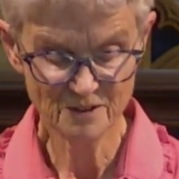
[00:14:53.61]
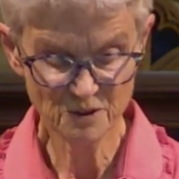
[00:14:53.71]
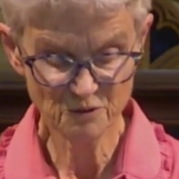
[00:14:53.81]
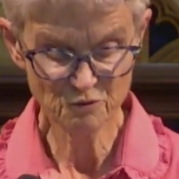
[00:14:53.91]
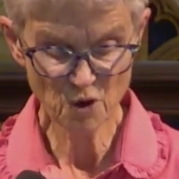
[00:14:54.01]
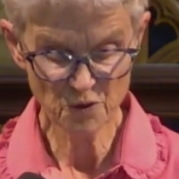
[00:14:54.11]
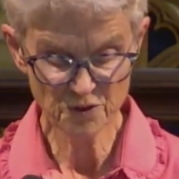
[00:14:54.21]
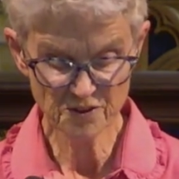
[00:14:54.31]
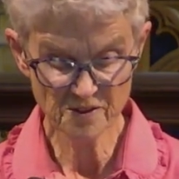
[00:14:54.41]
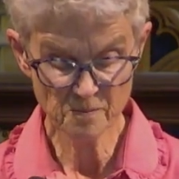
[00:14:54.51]
rather than
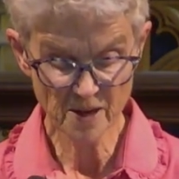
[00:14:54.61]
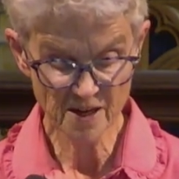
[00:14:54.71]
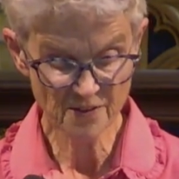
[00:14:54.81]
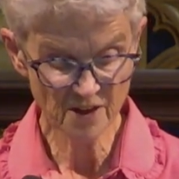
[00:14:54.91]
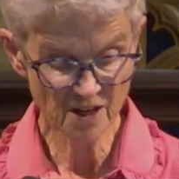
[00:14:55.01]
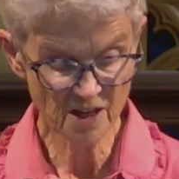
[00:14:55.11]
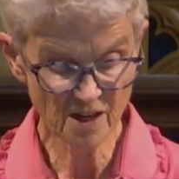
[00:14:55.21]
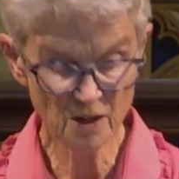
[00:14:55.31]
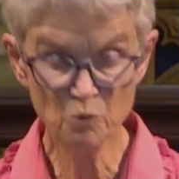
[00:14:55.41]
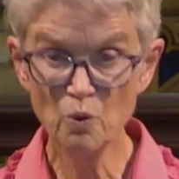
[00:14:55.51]
obey the king
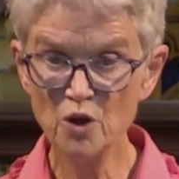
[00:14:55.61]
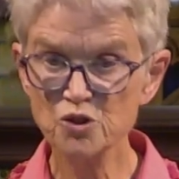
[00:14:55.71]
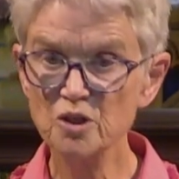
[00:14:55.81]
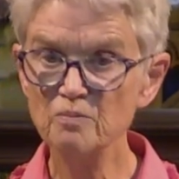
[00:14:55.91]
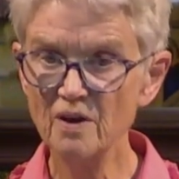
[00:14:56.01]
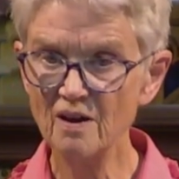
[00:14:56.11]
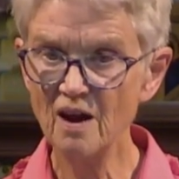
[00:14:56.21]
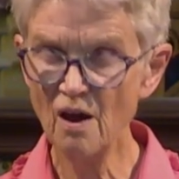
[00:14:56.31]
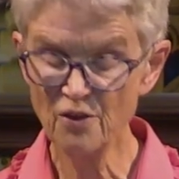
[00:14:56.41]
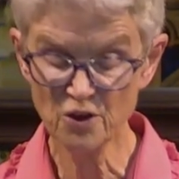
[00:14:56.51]
and worship
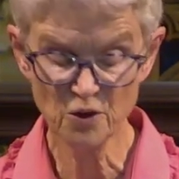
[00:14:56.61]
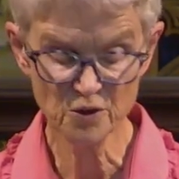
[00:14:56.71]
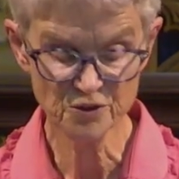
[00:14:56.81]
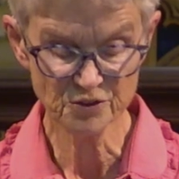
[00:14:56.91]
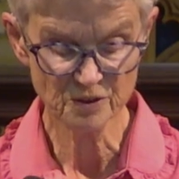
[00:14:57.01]
other gods.